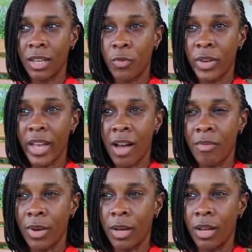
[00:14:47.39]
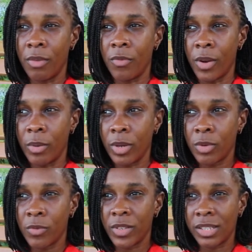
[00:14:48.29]
If we have a very
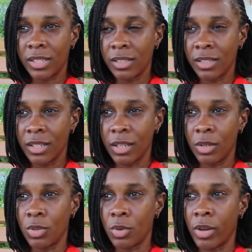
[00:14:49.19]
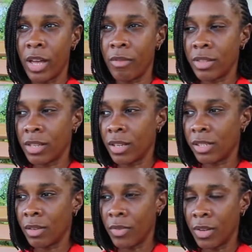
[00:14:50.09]
good facility, you know, everything
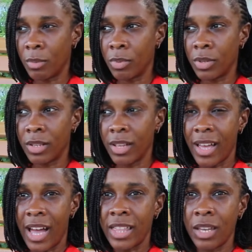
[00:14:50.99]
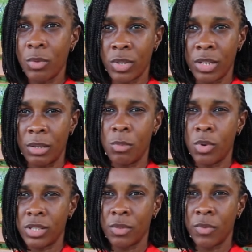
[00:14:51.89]
is available. I think it would
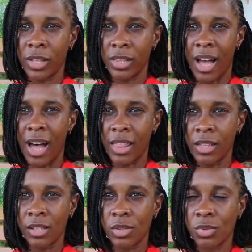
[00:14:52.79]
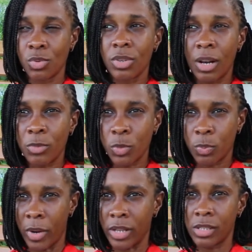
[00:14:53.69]
motivate the athletes to come to
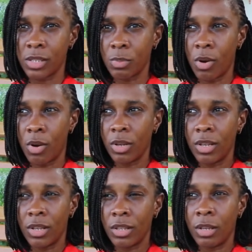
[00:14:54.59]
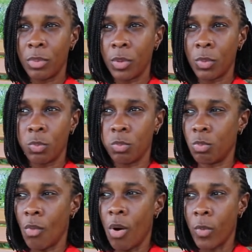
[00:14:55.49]
practice more. They'll be
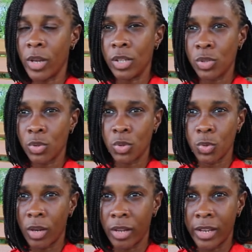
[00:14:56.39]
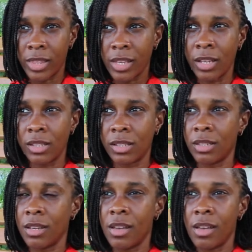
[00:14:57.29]
more willing to do a lot of
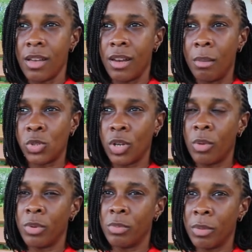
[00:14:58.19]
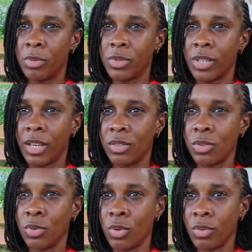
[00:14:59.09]
things, and I'm sure we'll be able to get
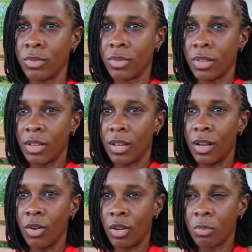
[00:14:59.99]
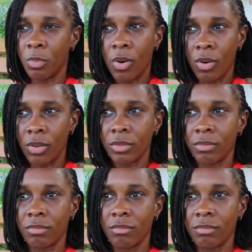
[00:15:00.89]
you know a lot more
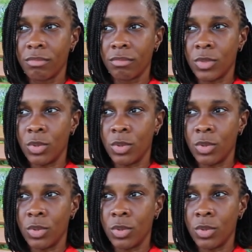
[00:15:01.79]
you